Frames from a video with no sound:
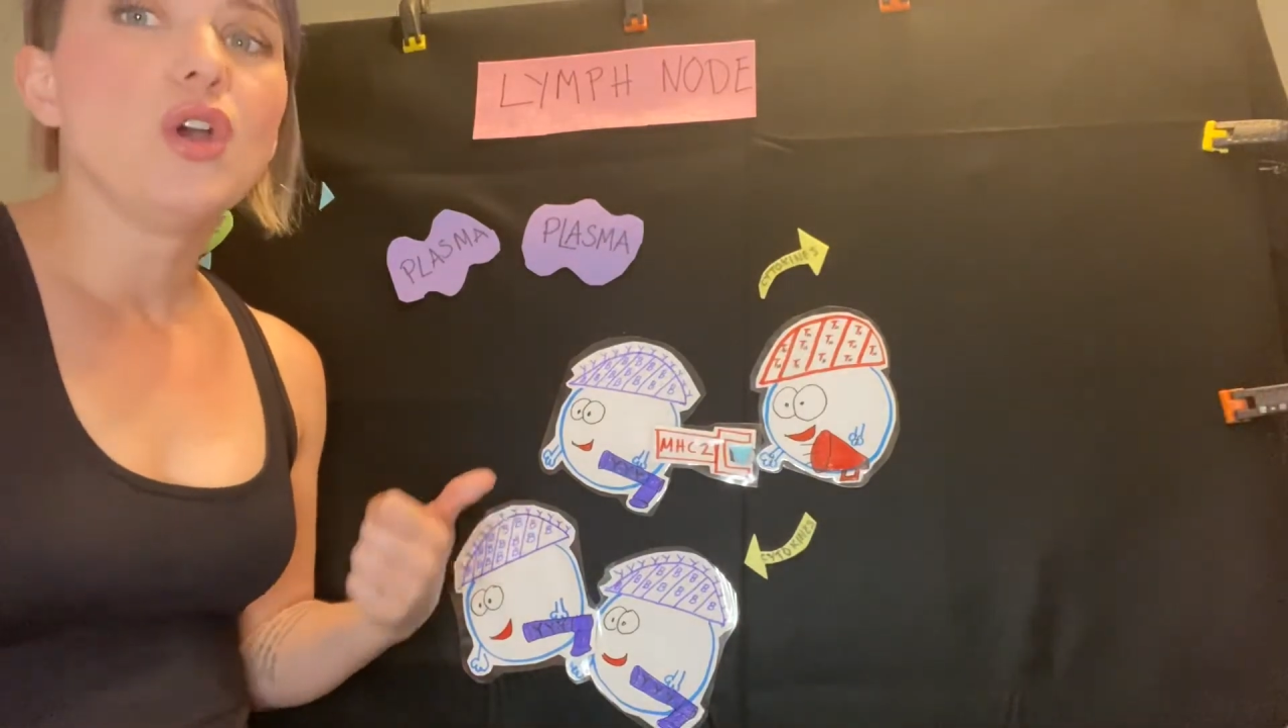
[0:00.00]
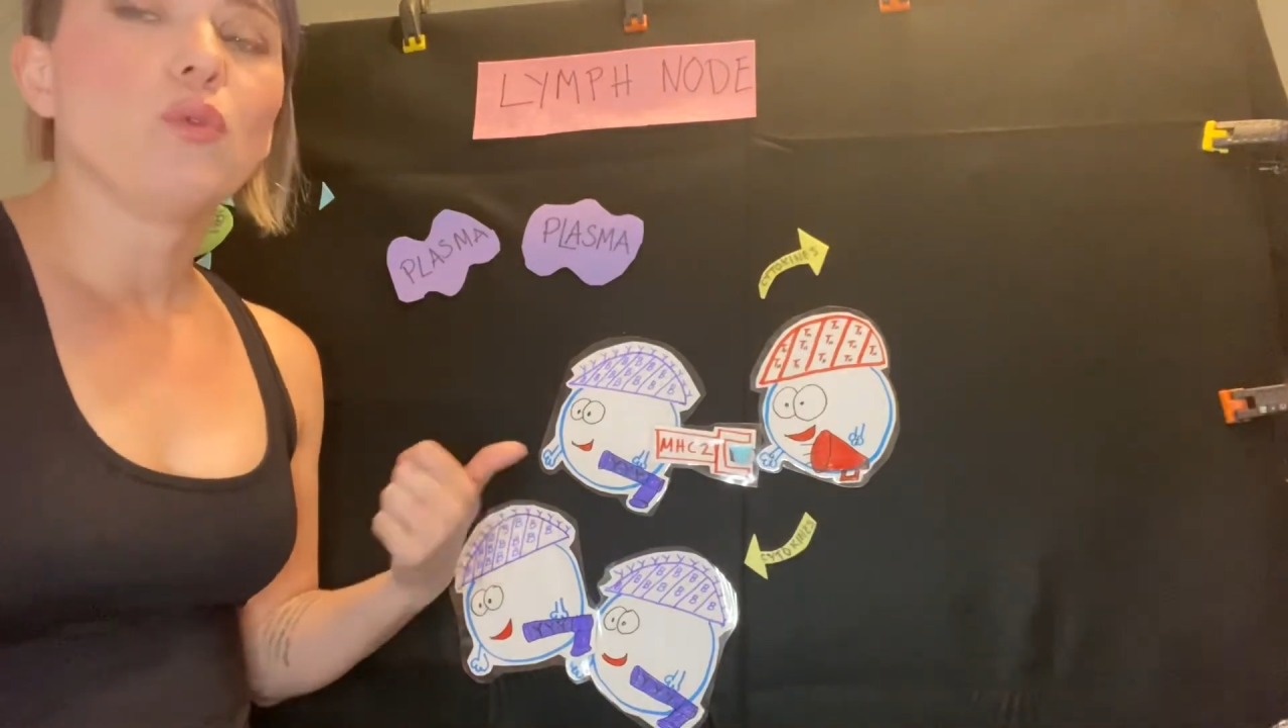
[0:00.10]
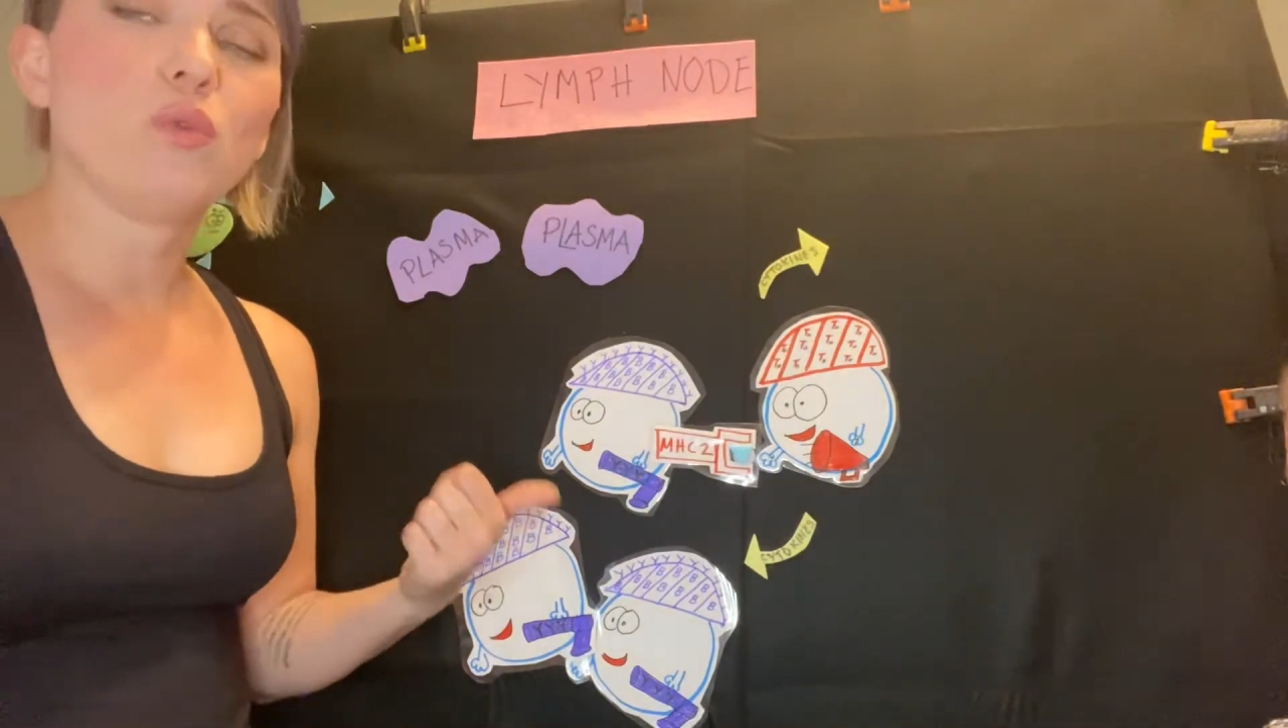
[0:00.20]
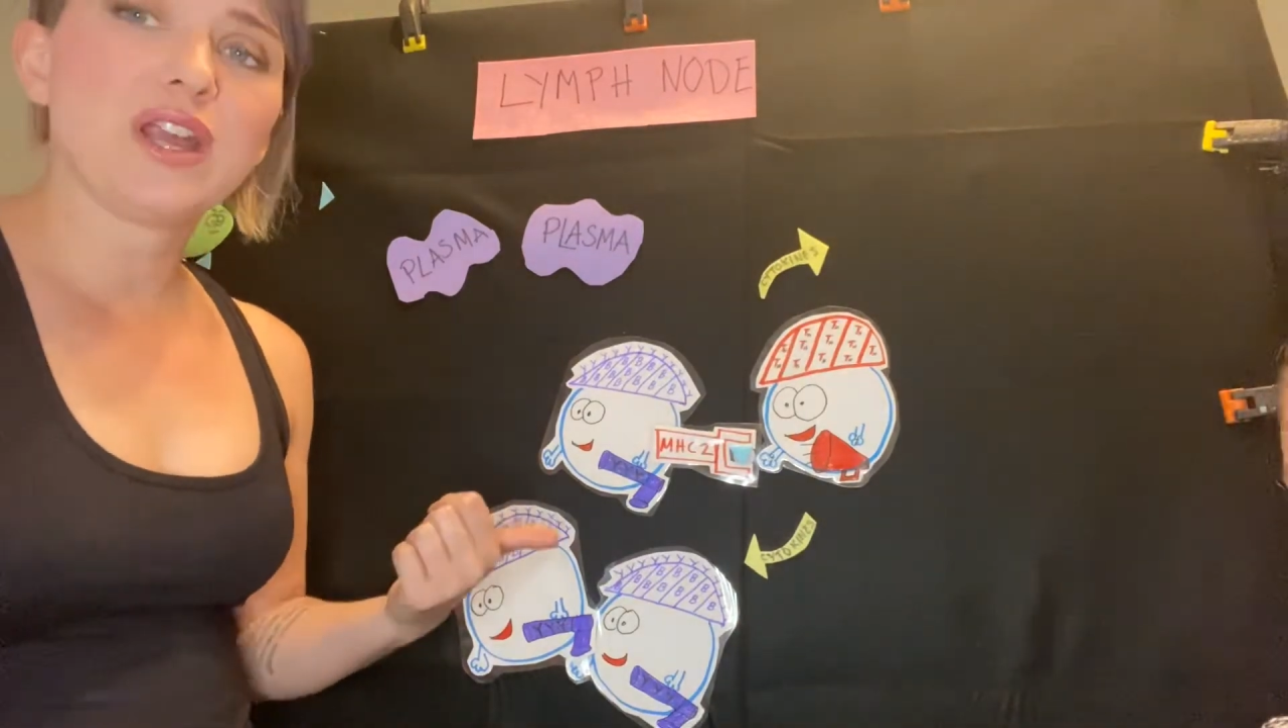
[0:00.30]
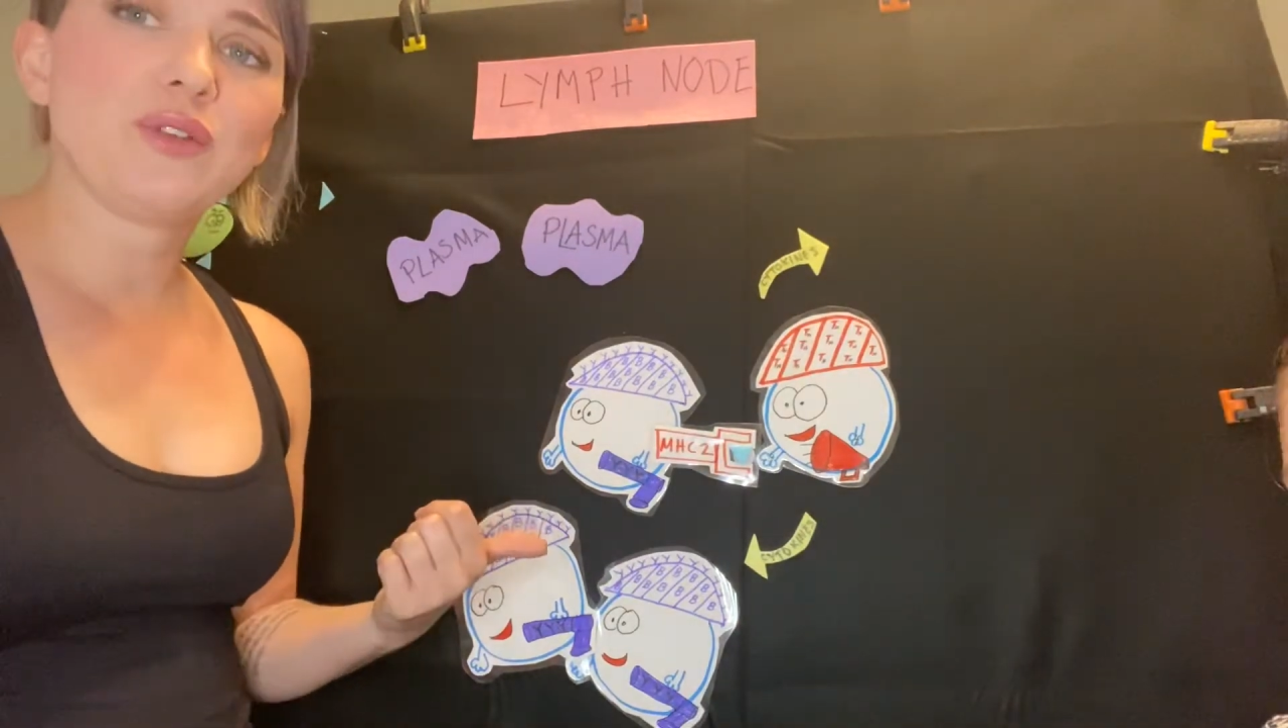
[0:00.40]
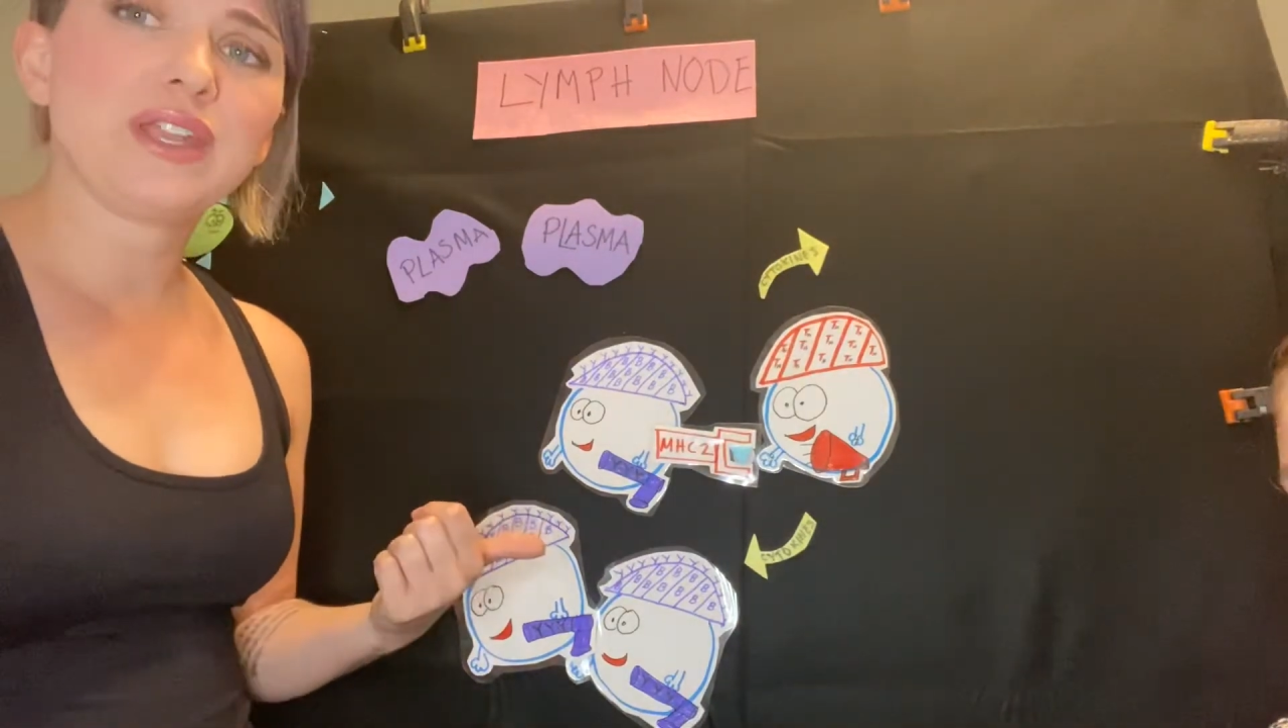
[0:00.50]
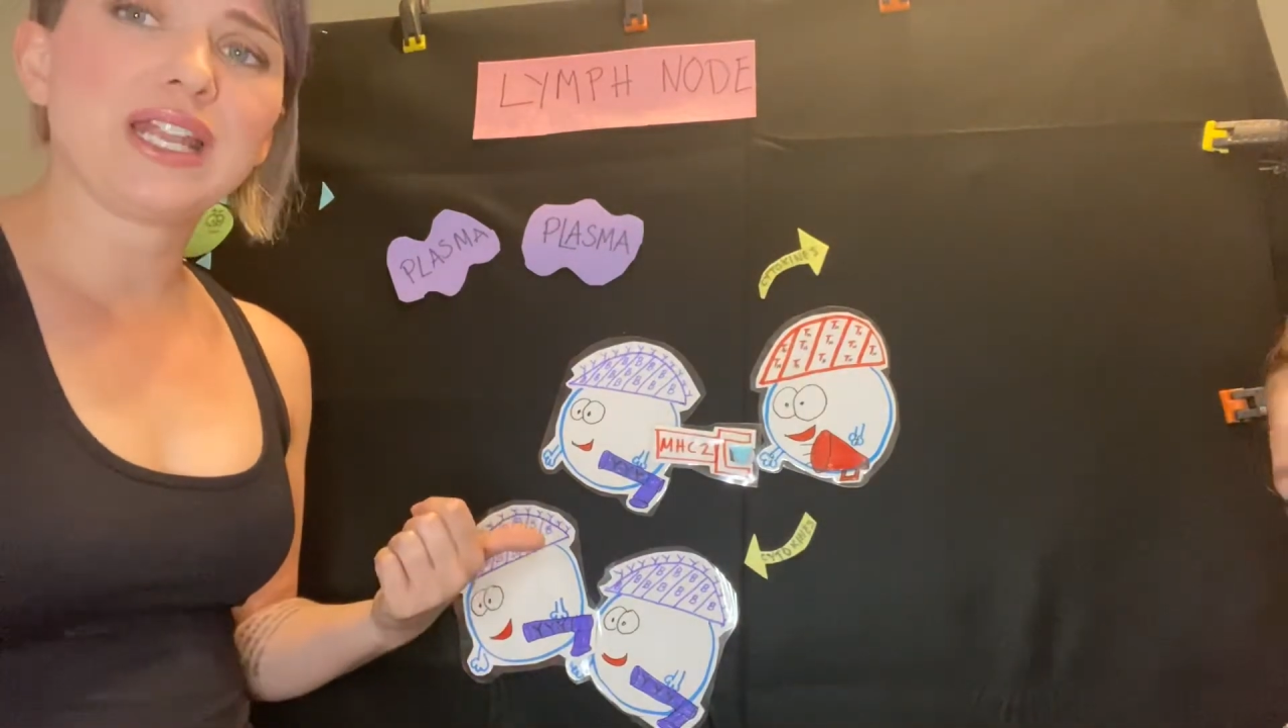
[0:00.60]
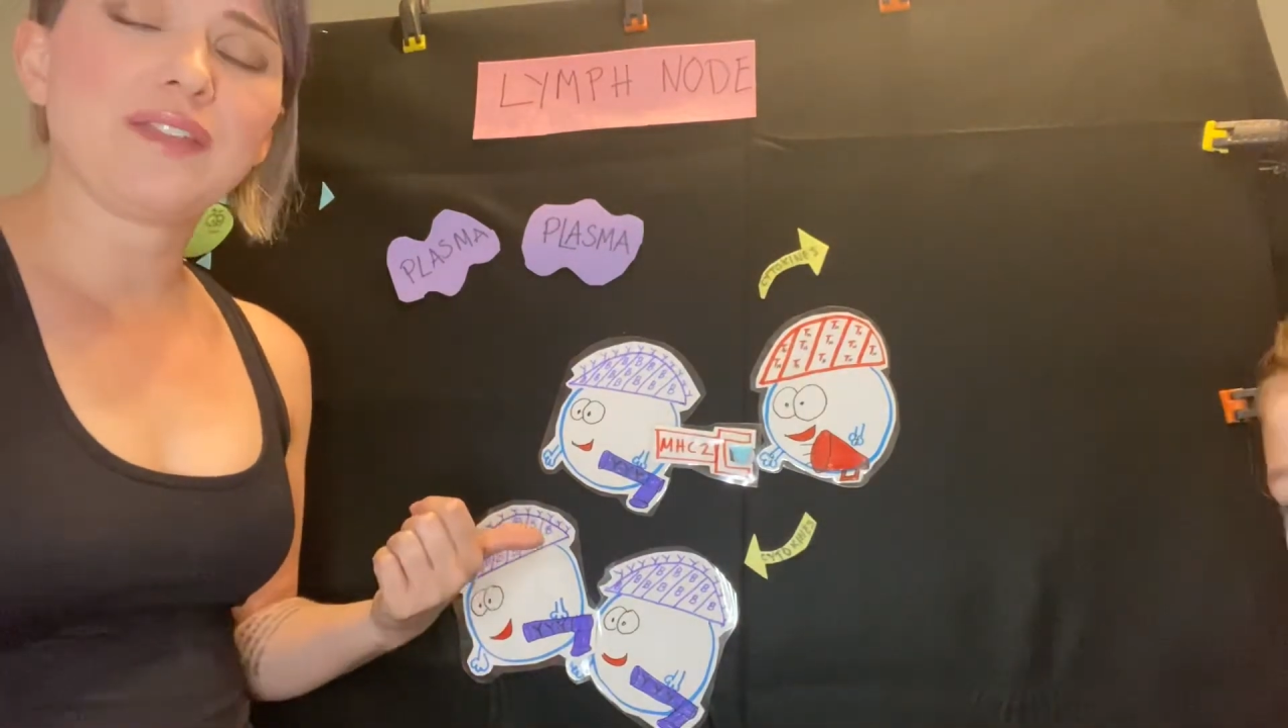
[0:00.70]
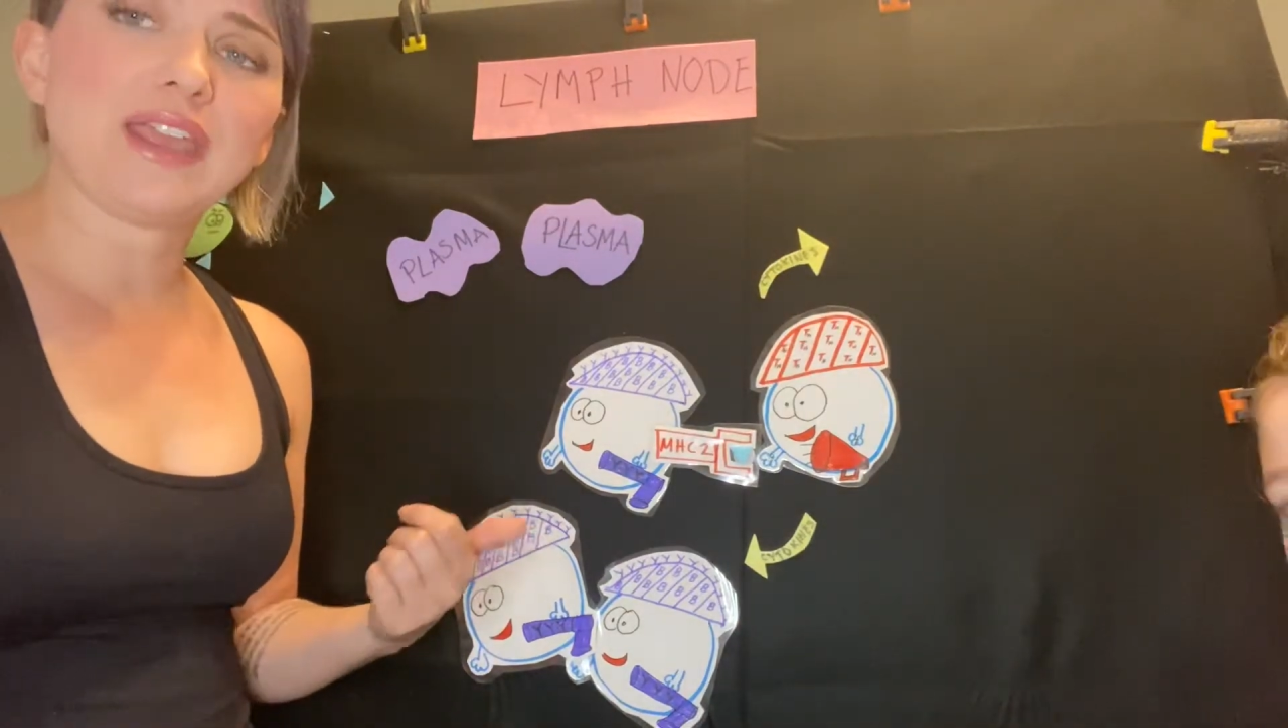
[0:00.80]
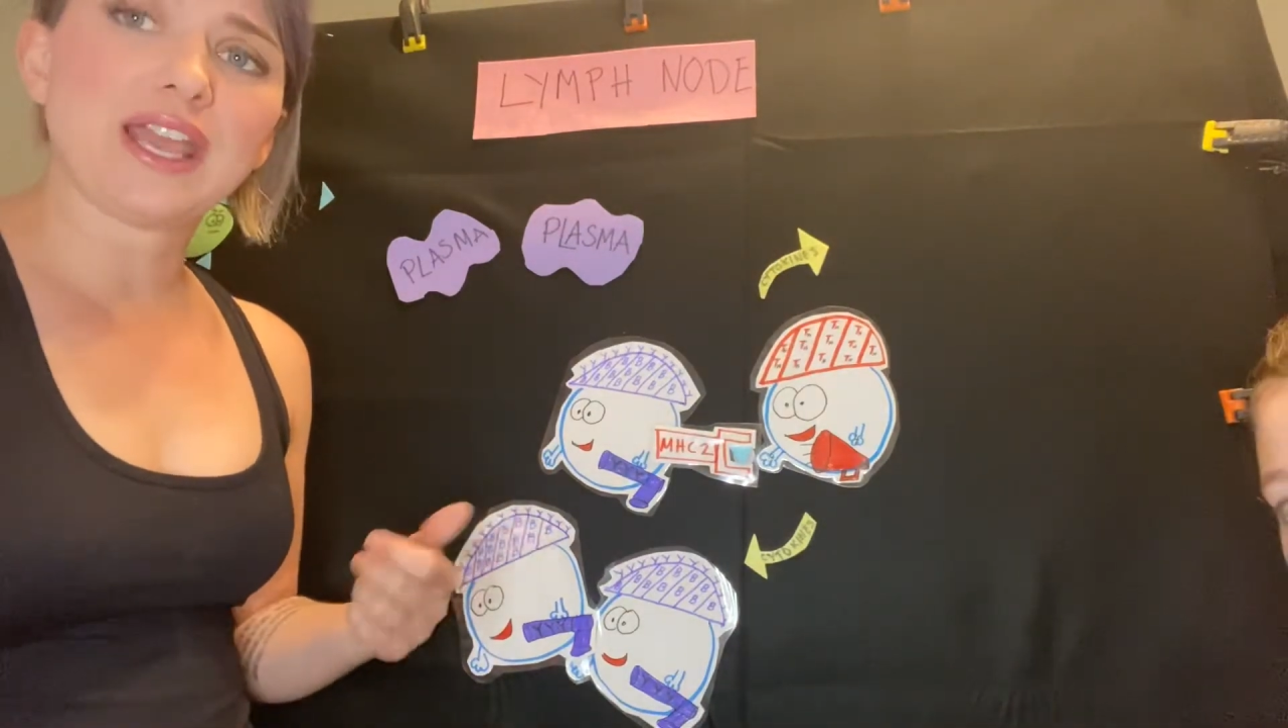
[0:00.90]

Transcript: We only need need the